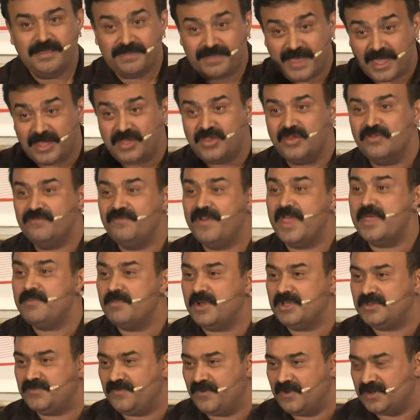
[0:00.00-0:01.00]
Thank you very
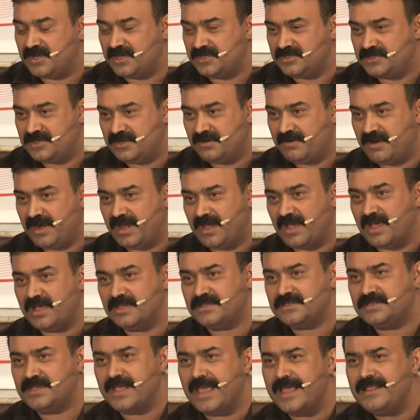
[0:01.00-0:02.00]
much for considering
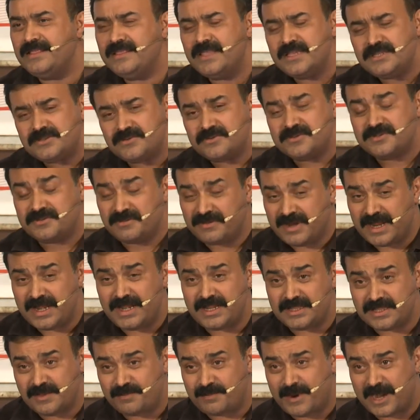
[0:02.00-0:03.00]
us. And this was
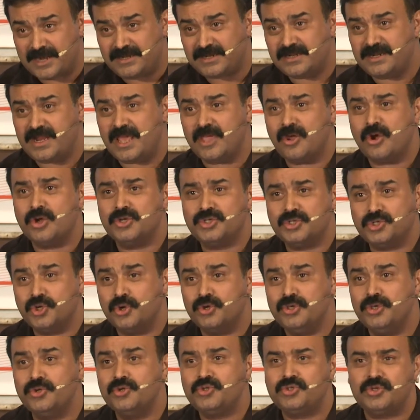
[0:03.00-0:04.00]
really the pattern. I got
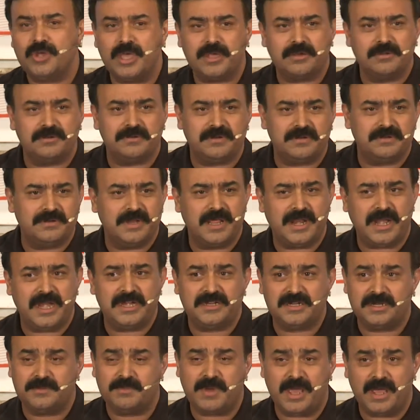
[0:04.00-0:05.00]
so used to I could
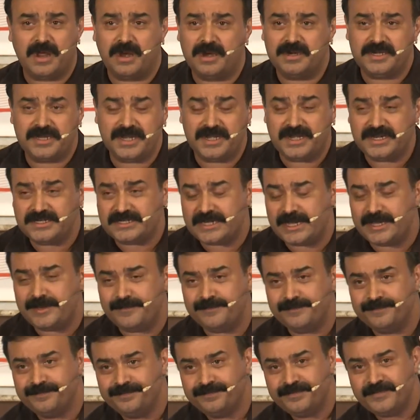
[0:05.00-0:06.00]
narrate it by heart
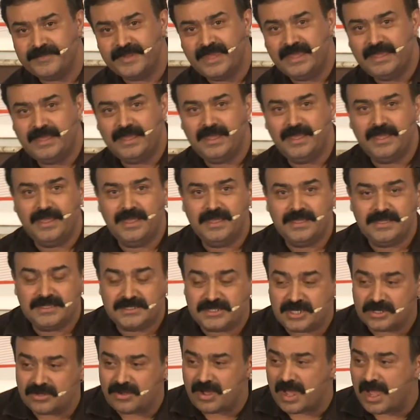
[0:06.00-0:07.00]
anytime.
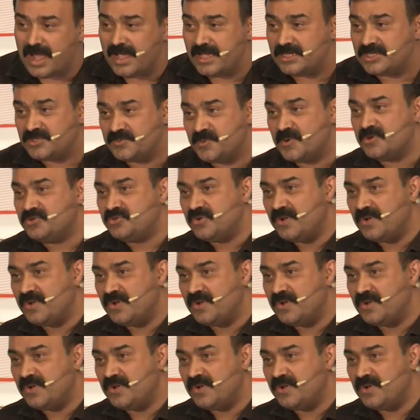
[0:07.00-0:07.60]
So I spoke